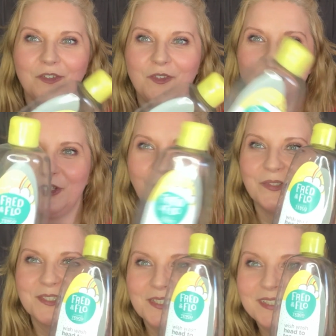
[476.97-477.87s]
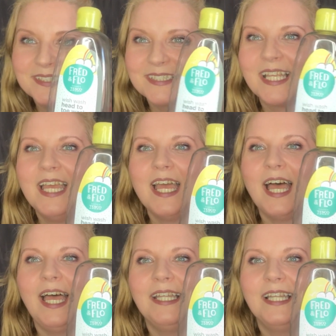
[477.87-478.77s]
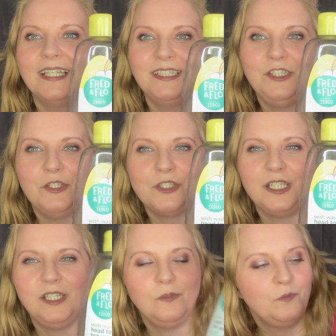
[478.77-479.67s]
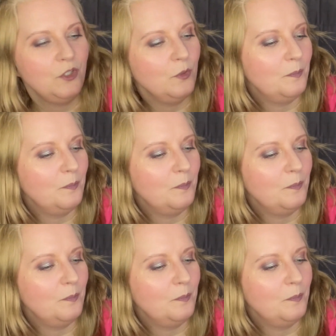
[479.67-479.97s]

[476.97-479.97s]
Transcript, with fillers: of the Johnsons and and usually you you